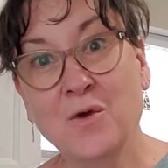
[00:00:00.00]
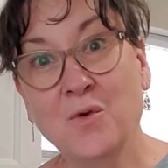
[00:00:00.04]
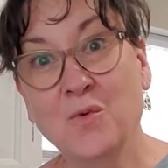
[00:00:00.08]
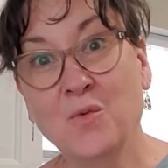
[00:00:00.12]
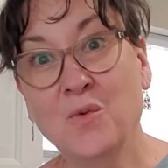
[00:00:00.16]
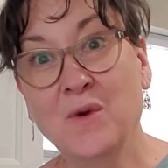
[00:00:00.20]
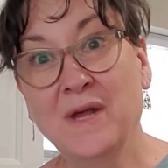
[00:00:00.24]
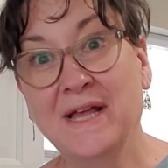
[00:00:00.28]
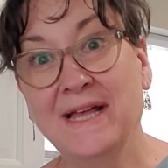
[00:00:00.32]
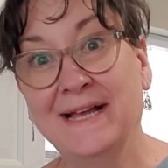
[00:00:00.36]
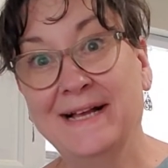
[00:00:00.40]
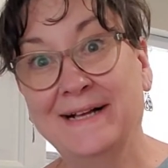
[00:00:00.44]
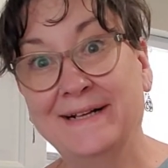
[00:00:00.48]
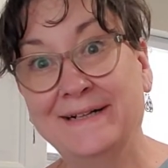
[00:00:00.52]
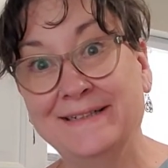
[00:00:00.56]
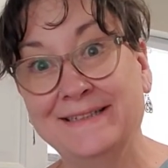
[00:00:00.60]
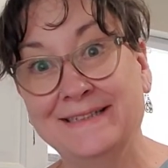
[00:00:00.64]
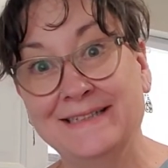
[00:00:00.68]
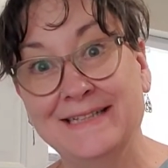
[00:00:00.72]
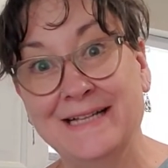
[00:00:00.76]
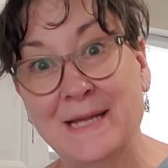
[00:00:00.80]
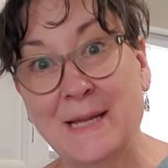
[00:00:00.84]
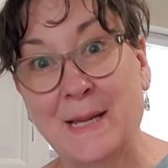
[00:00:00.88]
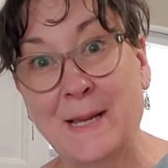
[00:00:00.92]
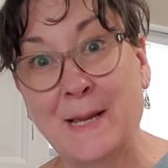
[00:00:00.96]

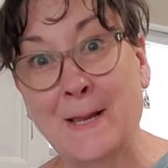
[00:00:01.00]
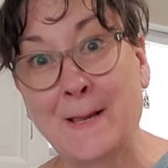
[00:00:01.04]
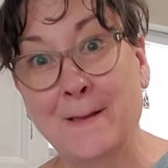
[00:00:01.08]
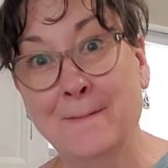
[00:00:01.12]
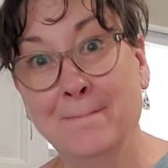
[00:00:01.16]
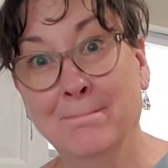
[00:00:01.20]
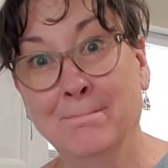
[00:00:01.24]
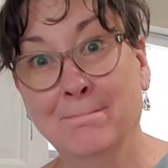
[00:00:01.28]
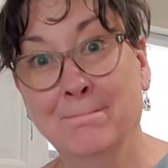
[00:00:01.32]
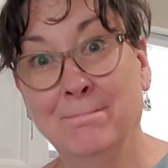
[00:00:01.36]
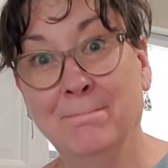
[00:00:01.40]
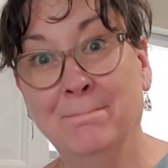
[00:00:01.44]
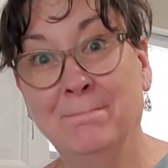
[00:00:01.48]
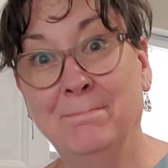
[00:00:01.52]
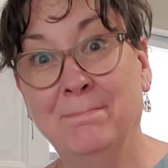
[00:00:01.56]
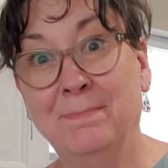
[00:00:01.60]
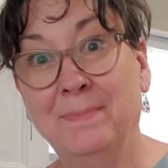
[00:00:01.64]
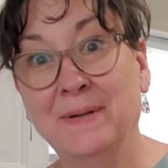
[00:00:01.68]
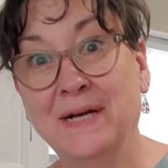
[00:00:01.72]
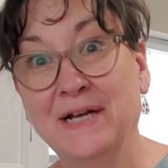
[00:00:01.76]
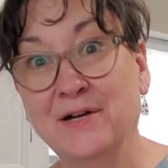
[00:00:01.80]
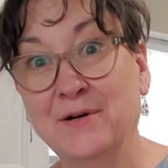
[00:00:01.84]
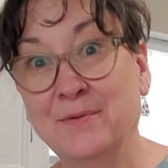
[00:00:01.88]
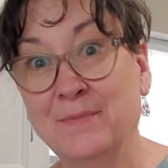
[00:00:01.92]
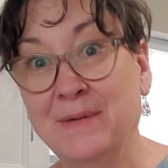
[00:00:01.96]
Well,
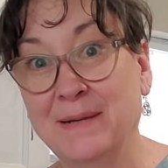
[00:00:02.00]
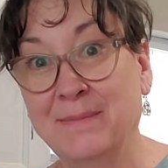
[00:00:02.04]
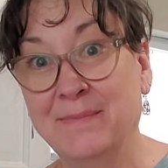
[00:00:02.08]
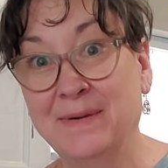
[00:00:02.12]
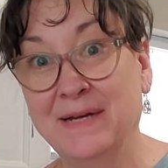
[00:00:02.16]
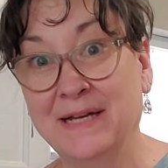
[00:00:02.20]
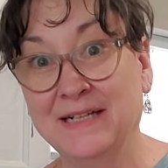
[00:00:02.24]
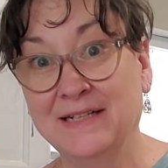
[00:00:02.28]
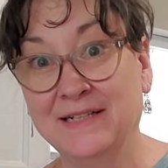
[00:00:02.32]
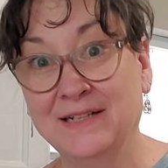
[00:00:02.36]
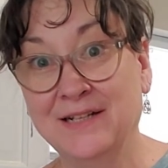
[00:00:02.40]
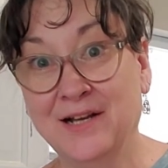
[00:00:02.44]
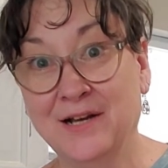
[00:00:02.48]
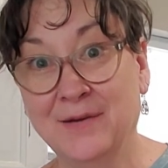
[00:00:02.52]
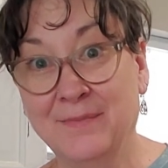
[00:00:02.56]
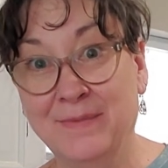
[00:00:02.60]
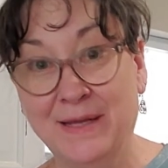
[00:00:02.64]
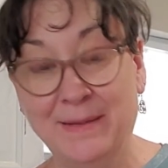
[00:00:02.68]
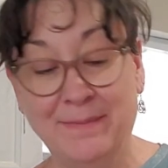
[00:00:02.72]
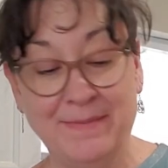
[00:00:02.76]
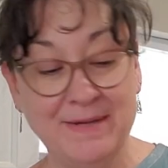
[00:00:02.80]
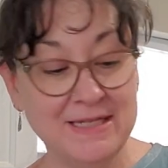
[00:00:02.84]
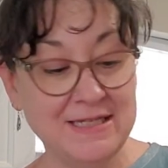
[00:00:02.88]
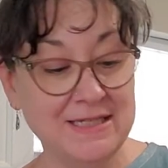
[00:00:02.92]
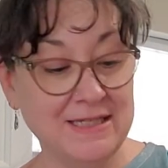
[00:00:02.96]
butter my butt and call me
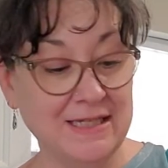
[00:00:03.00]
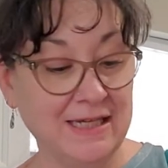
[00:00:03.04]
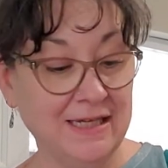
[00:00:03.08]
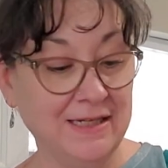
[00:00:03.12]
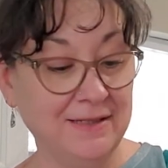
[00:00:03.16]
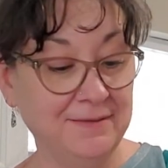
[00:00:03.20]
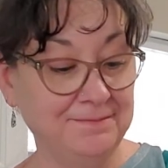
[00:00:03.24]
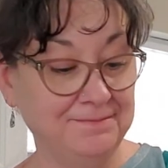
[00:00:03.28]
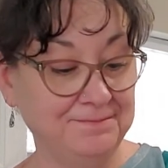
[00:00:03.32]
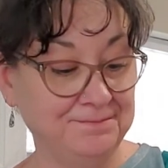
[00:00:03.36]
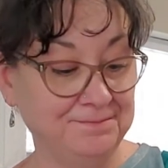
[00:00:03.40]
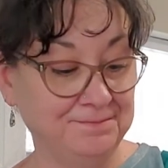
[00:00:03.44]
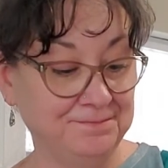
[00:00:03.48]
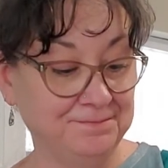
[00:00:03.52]
a biscuit.